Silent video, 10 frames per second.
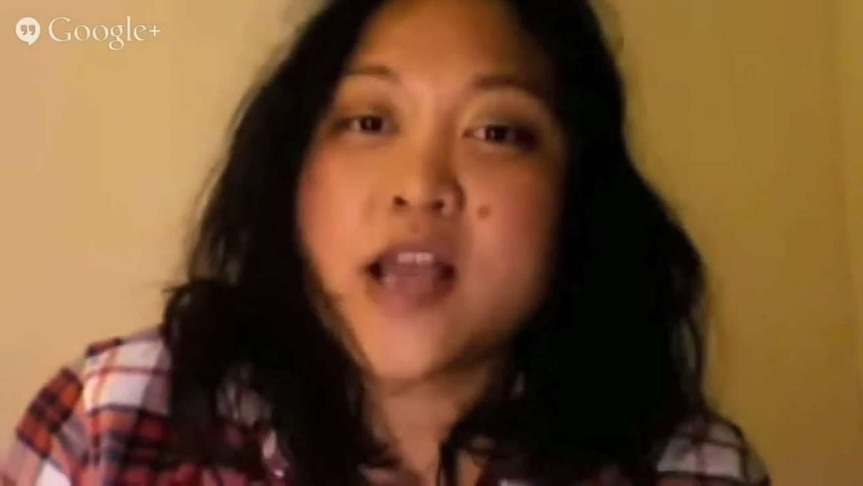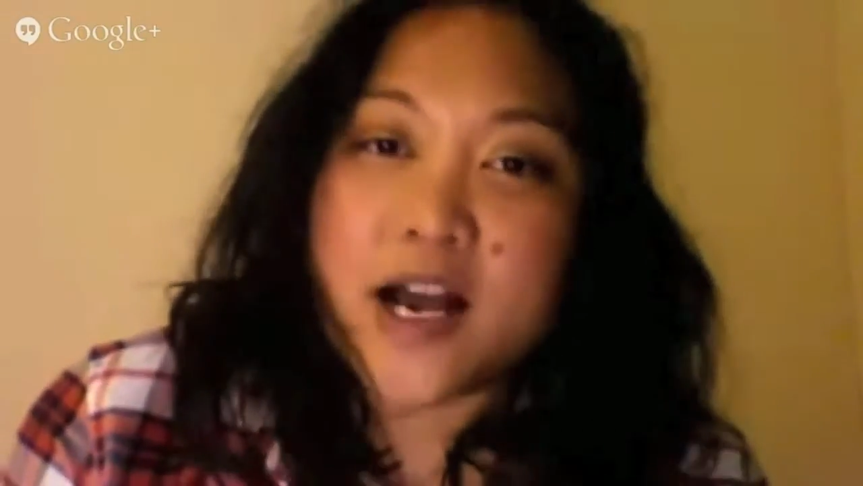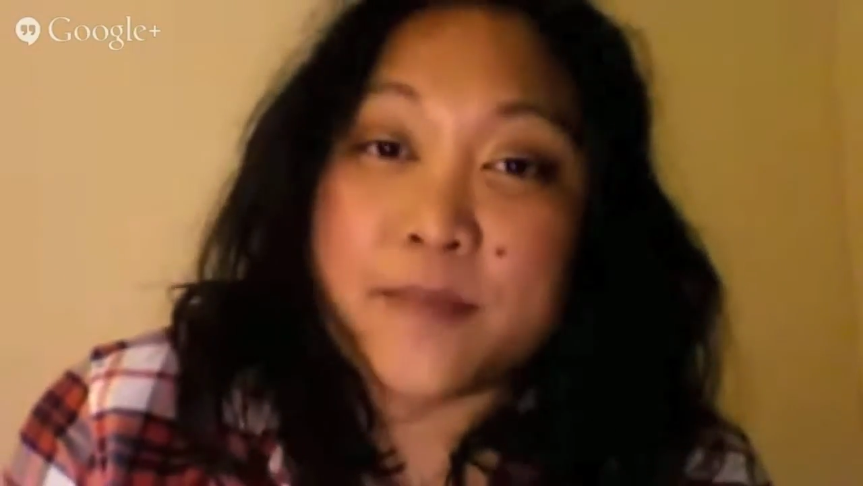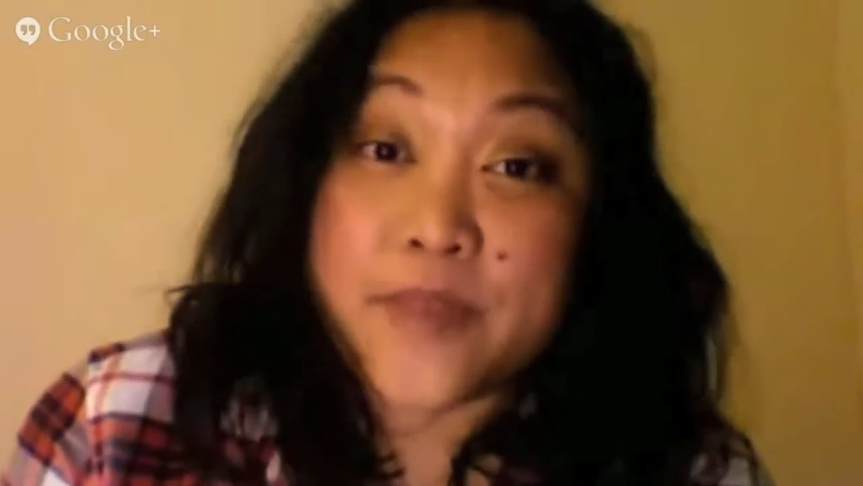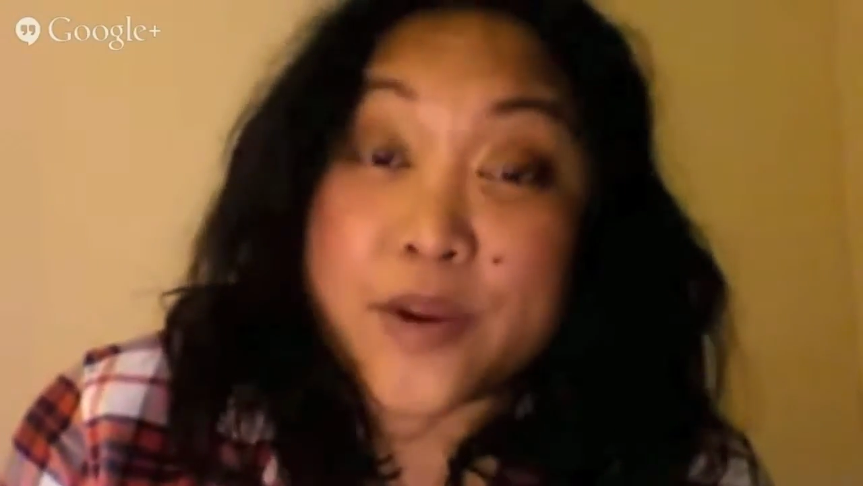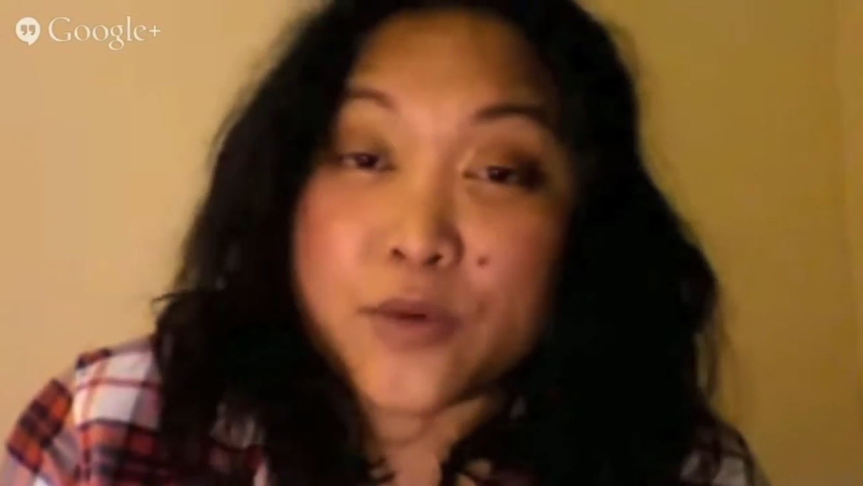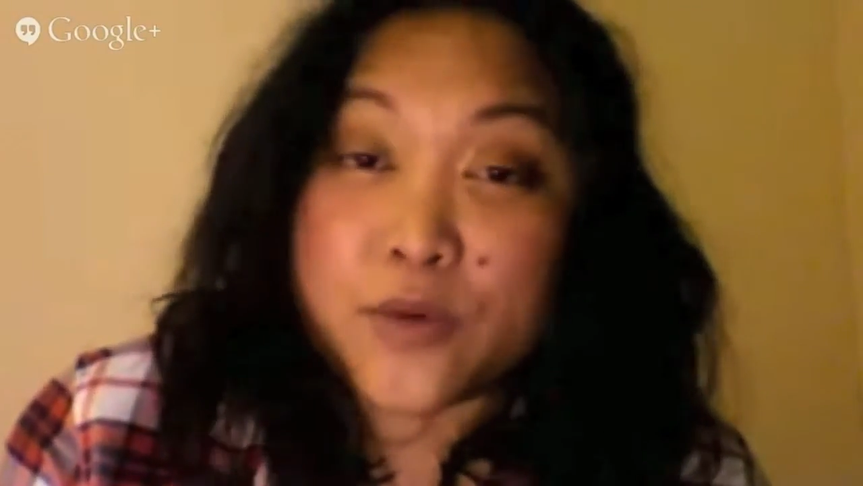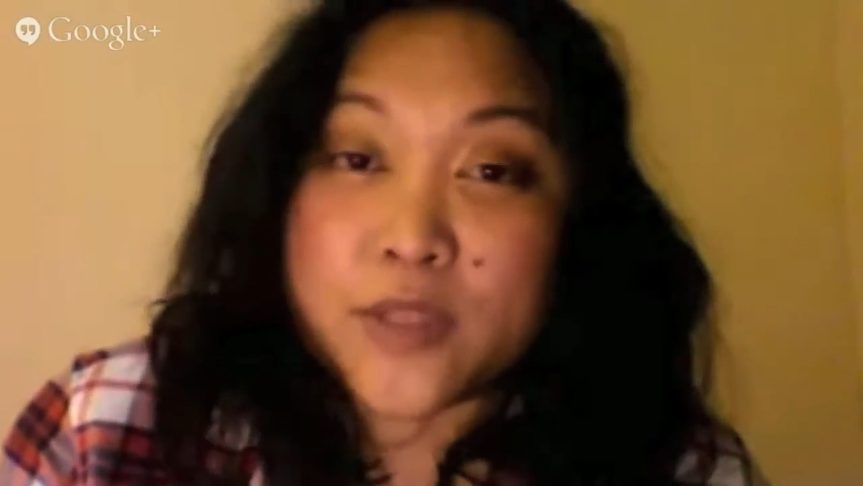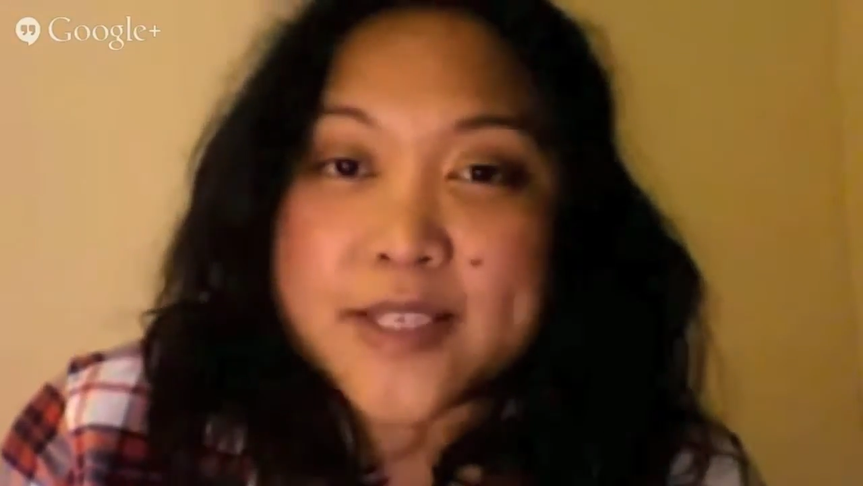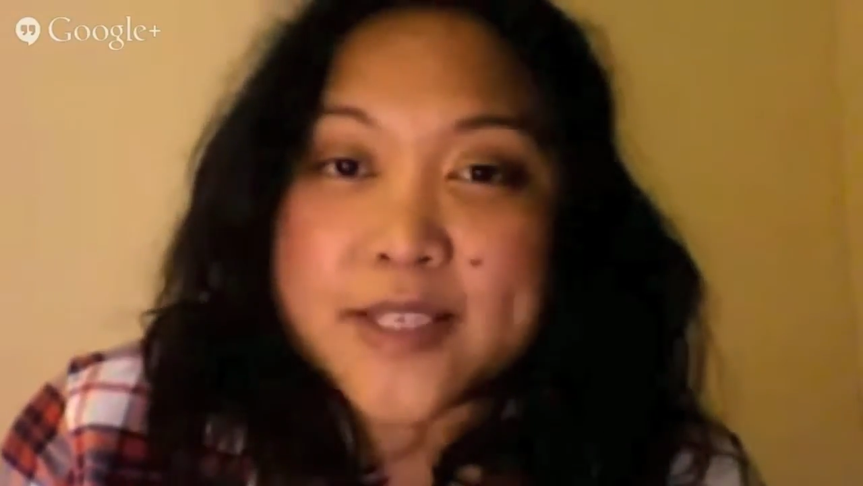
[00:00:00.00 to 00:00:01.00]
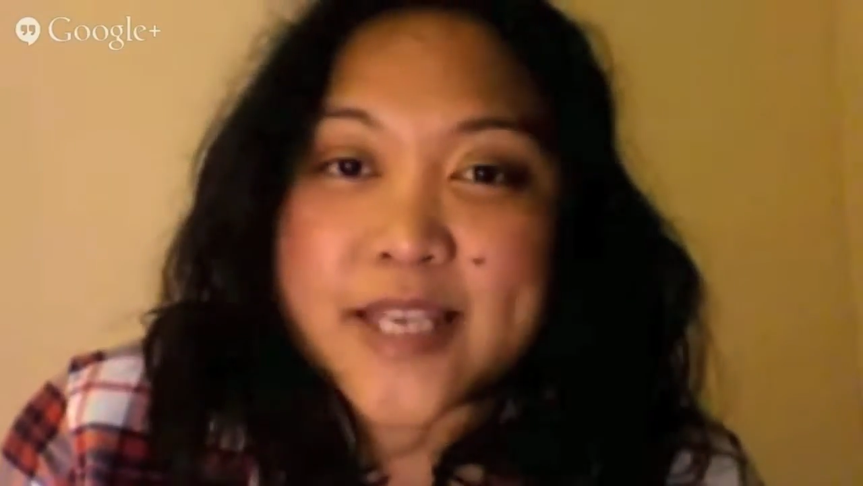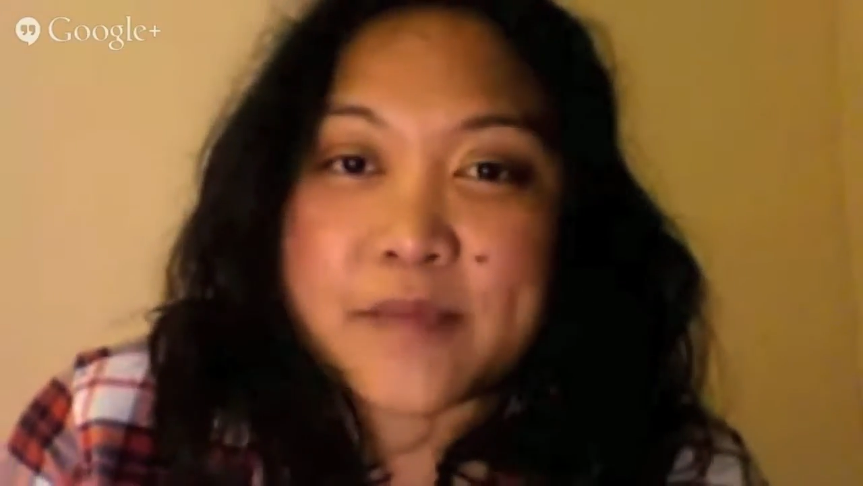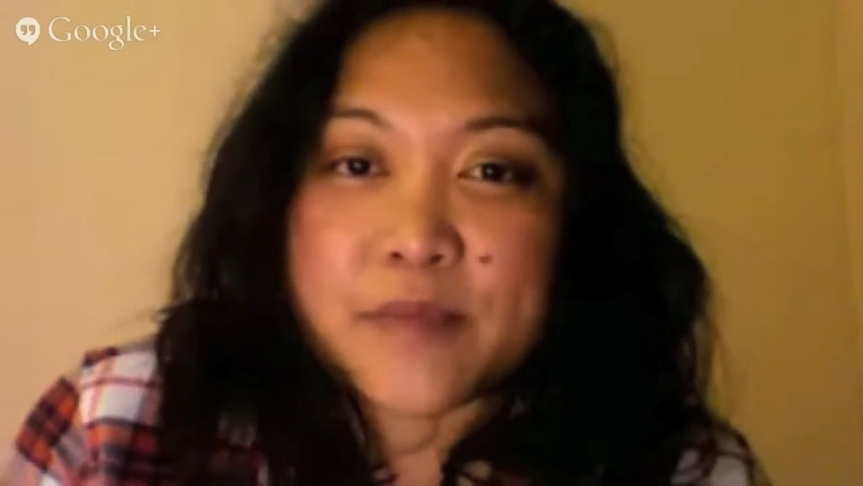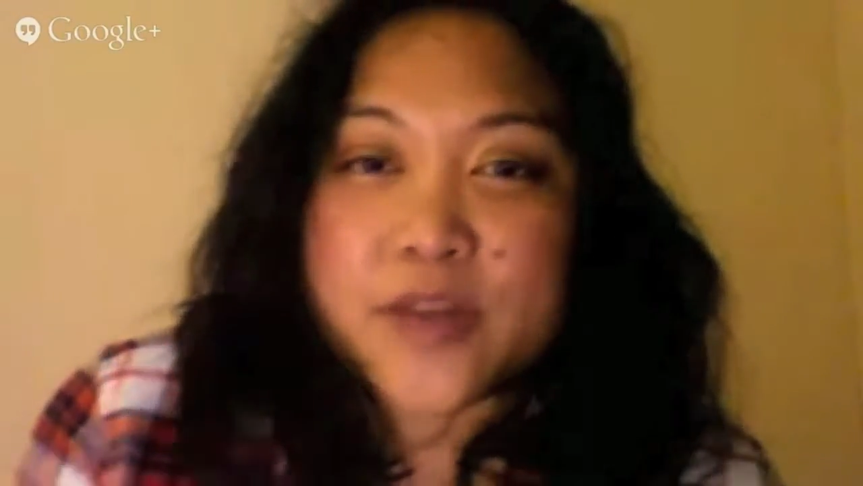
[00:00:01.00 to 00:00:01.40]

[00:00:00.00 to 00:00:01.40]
they're all in the same